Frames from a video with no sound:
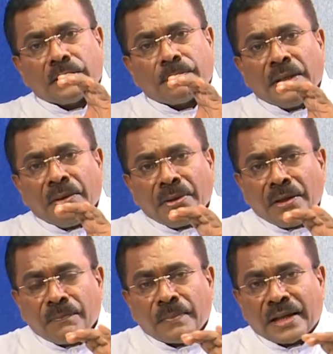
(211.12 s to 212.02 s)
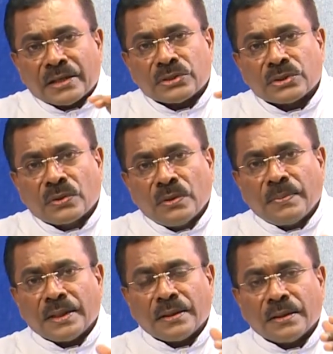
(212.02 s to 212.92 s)
period of marriage could
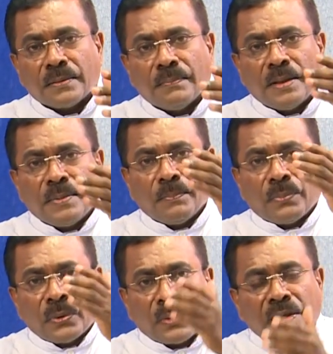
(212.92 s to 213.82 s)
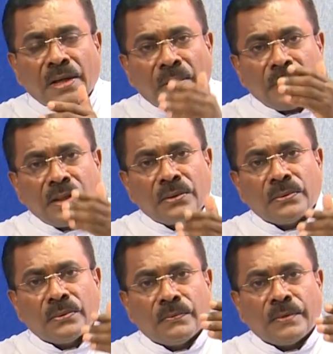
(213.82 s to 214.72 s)
be maybe broken down
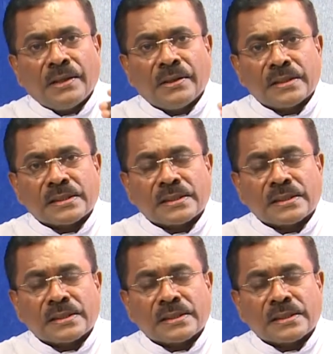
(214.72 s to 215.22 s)
into various